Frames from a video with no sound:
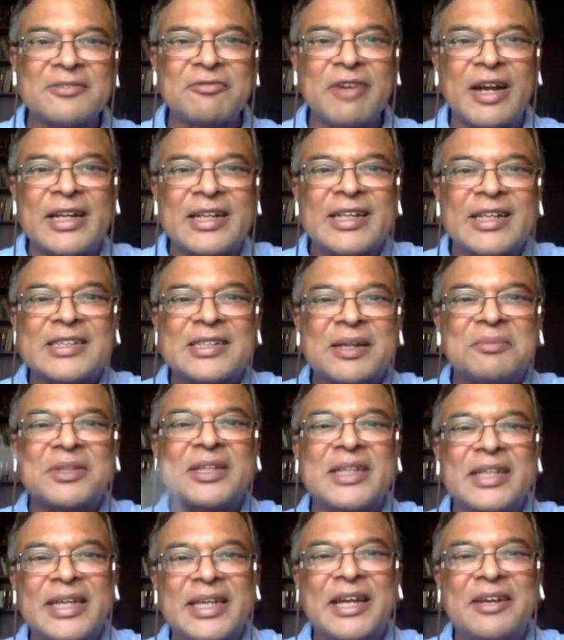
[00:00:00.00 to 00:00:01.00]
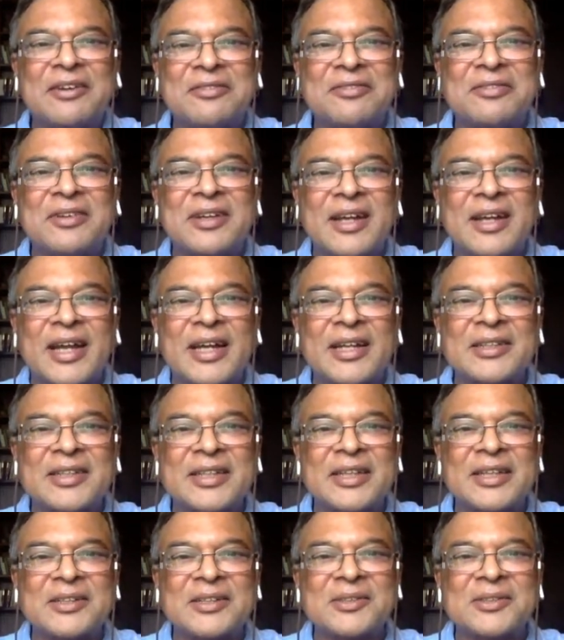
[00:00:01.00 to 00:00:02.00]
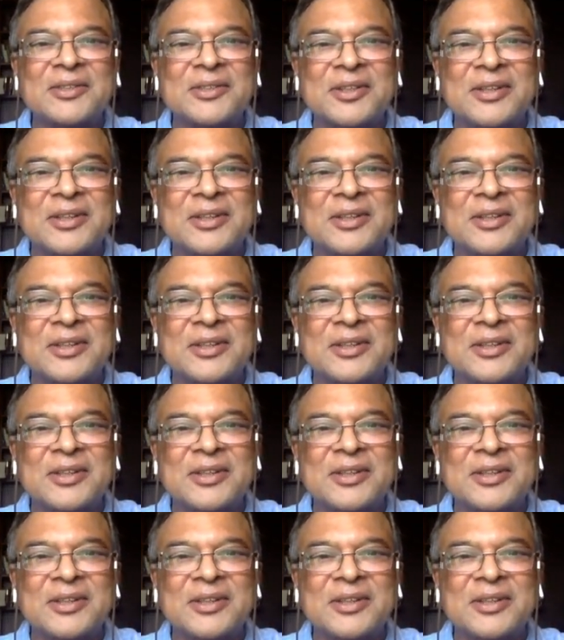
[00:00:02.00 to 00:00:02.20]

Finally, something gave, and they